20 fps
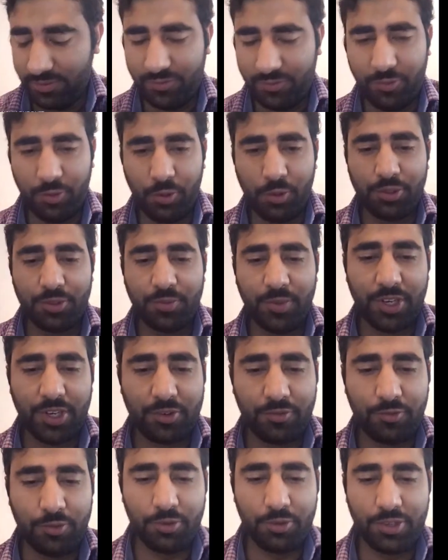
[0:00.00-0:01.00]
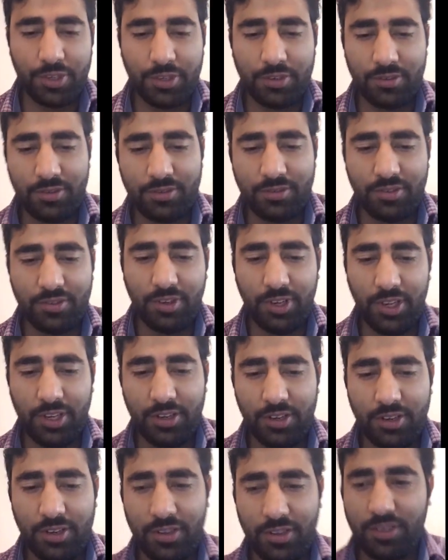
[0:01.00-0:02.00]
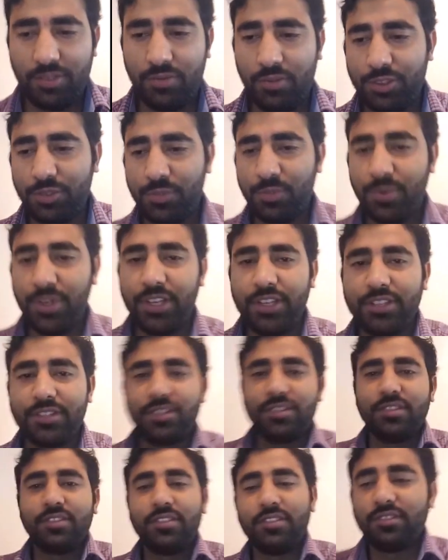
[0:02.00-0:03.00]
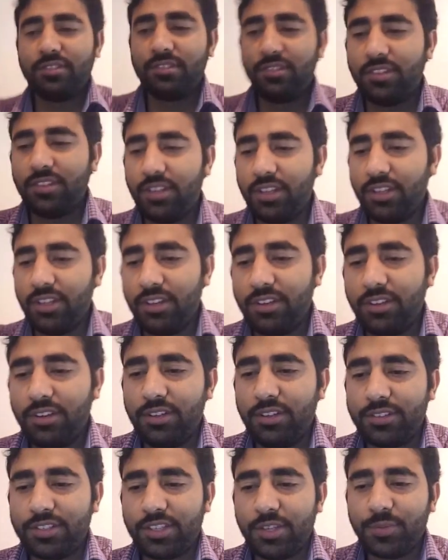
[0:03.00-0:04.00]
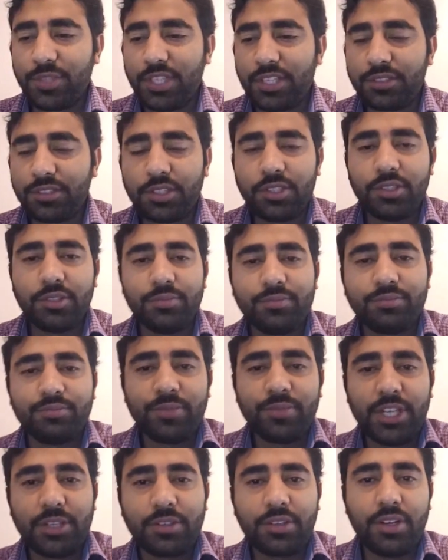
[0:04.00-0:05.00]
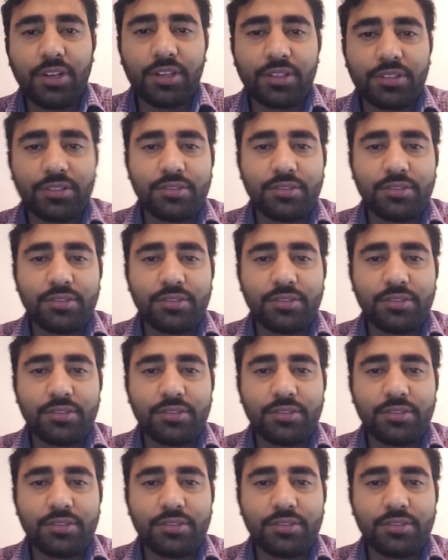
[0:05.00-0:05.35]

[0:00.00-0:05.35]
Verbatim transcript: phone's microphone and uh, it was placed on something, so my God